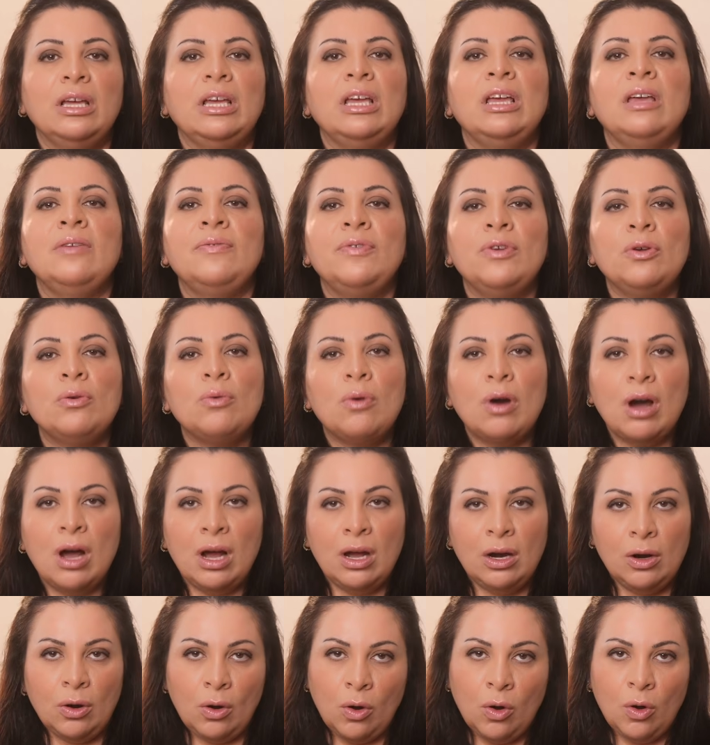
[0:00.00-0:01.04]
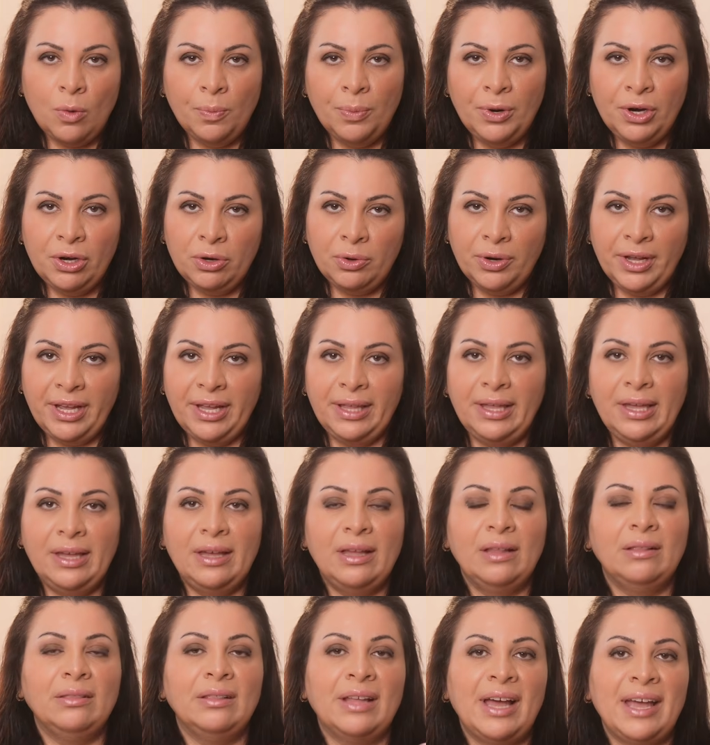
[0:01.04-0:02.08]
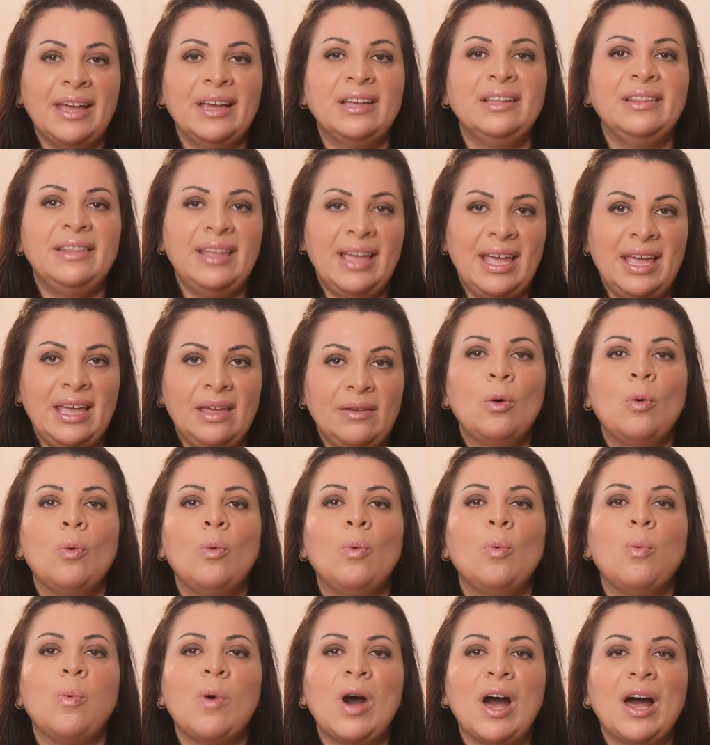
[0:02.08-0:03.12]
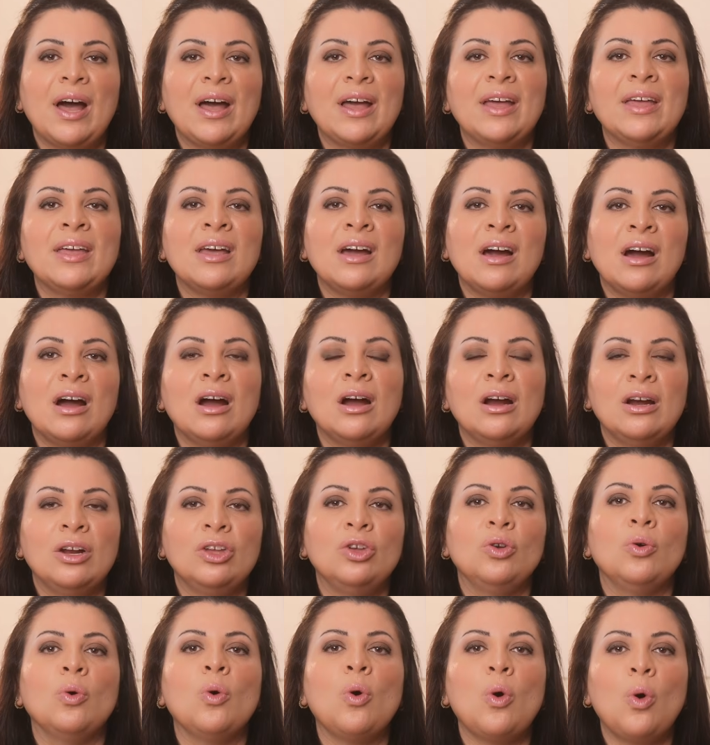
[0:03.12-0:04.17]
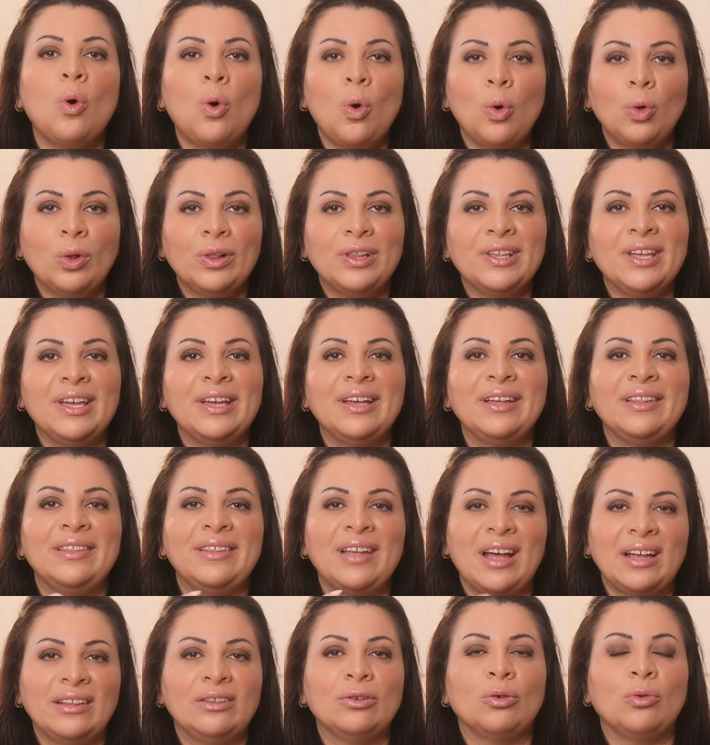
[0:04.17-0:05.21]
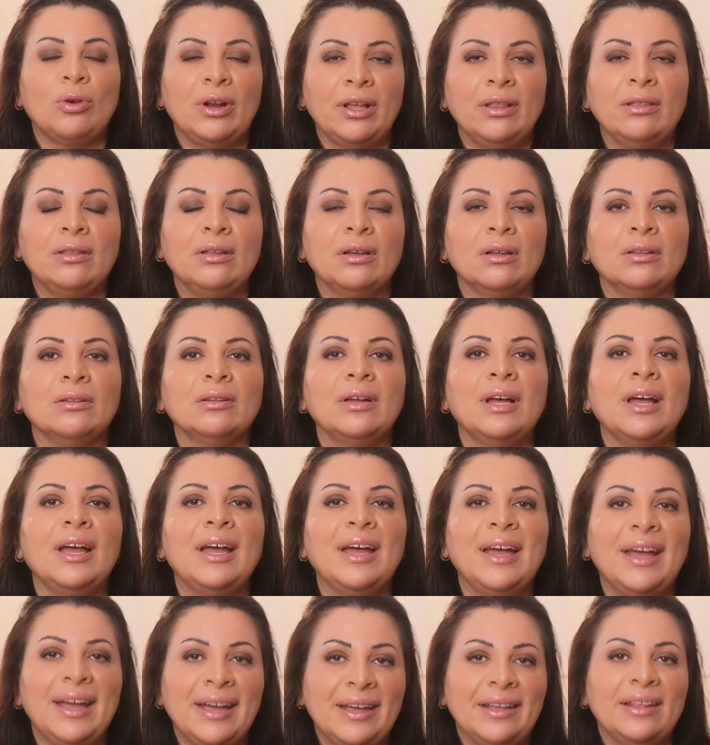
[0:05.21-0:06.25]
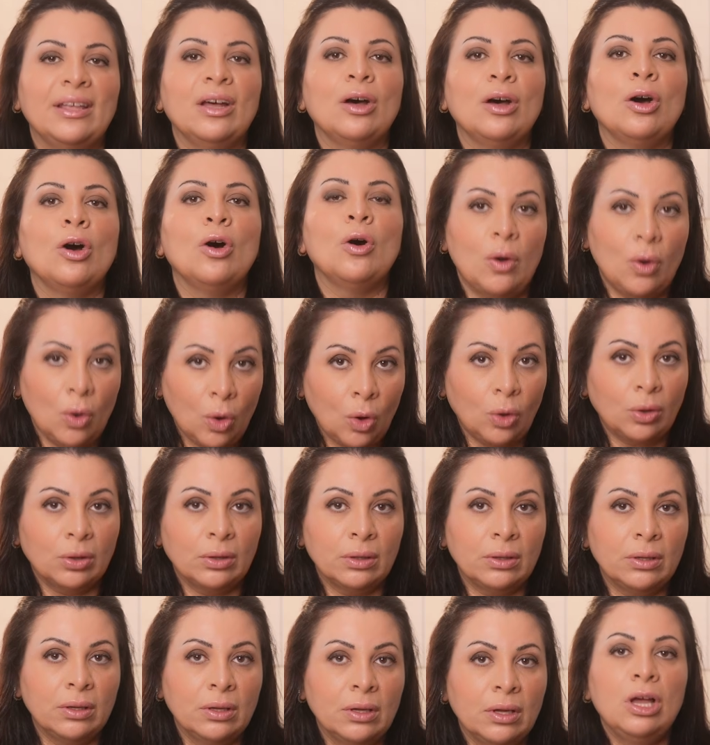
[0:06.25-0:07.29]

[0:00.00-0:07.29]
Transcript: If you are operating like Dave, why are you holding that rental at all?